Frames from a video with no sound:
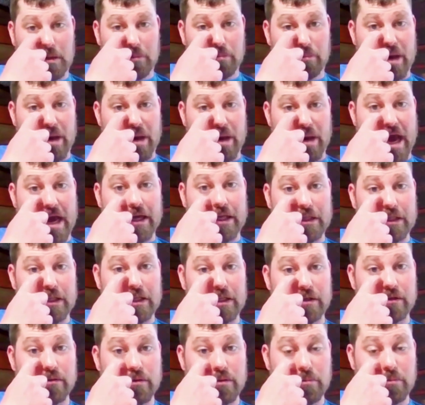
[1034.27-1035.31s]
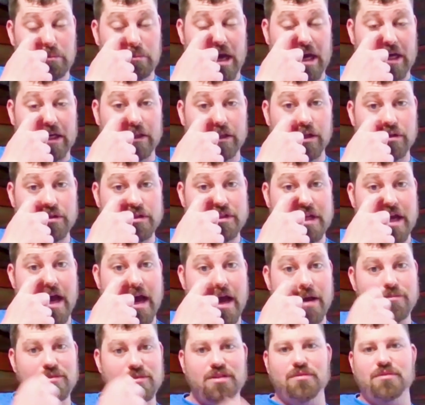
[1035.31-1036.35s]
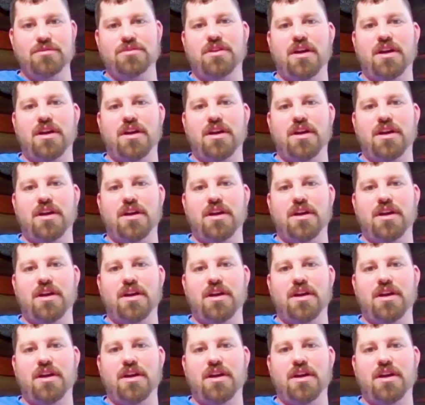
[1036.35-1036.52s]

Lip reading: back in the back in those times it was